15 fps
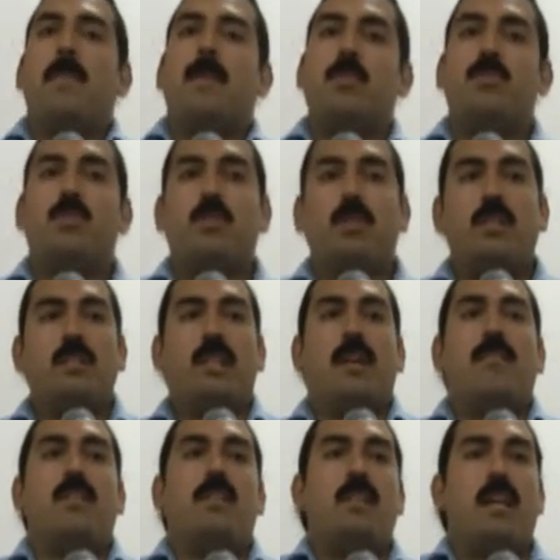The students
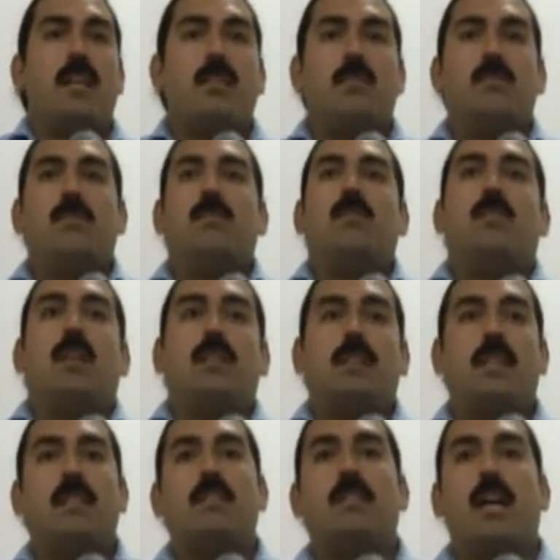haven't yet, I
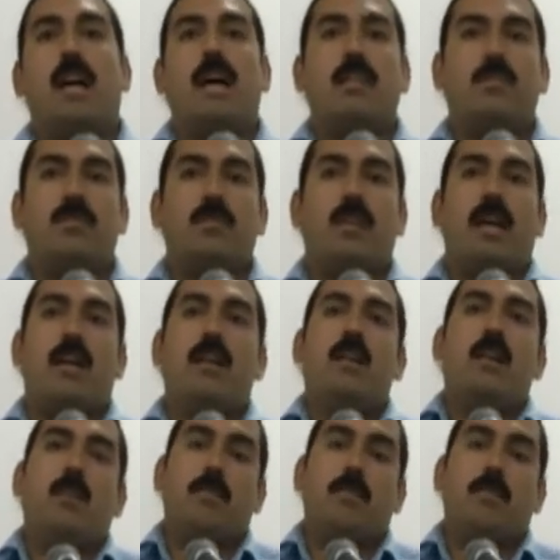think, tied to that.